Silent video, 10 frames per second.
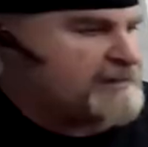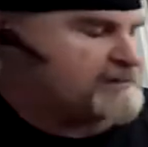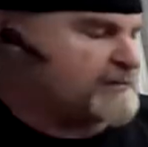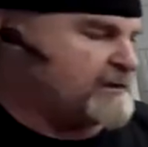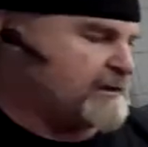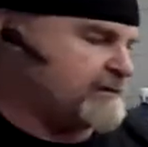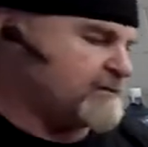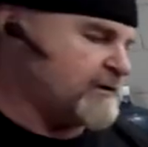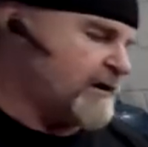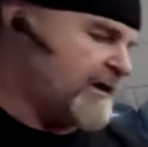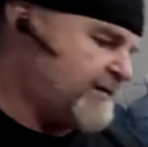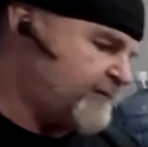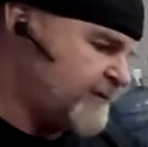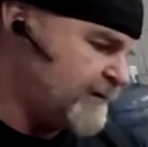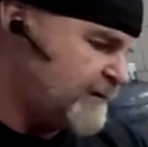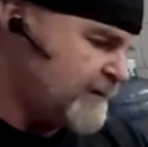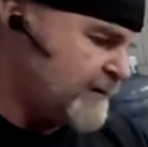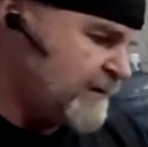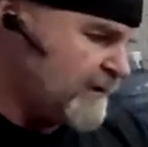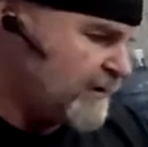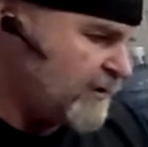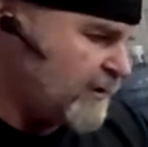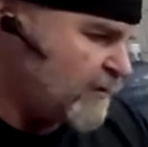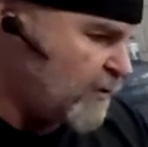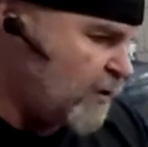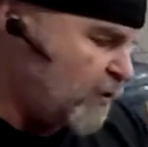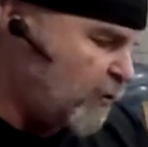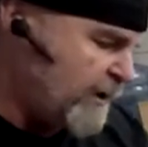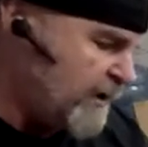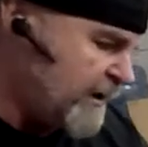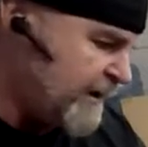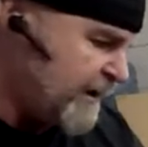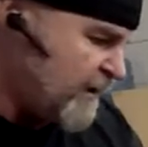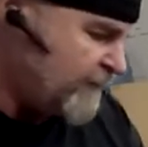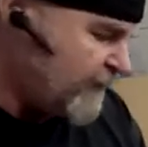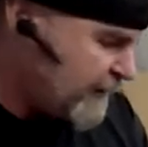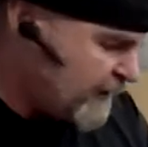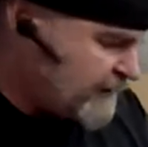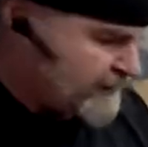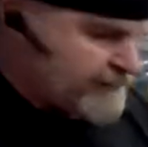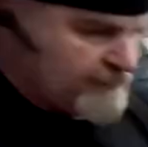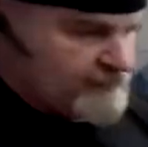is facing to the left. You're going to roll the wheel in carefully.